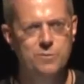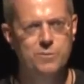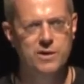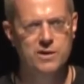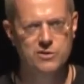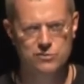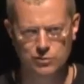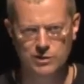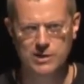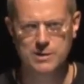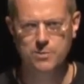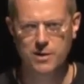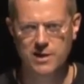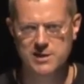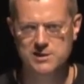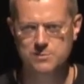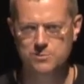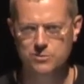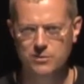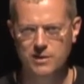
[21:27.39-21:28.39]
but it's really
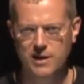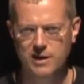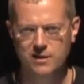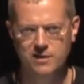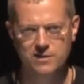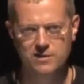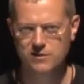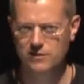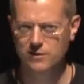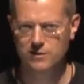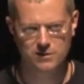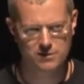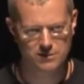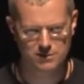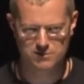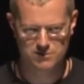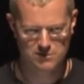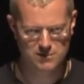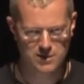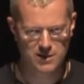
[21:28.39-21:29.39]
possible and it's
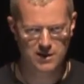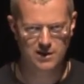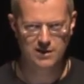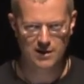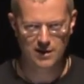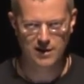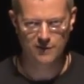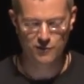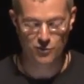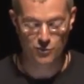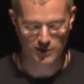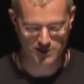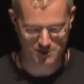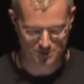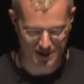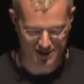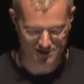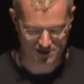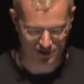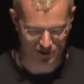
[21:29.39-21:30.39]
in everyone's
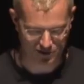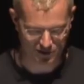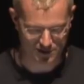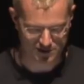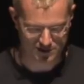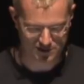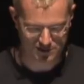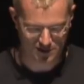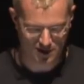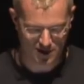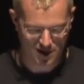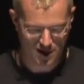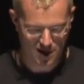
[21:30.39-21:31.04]
best interests.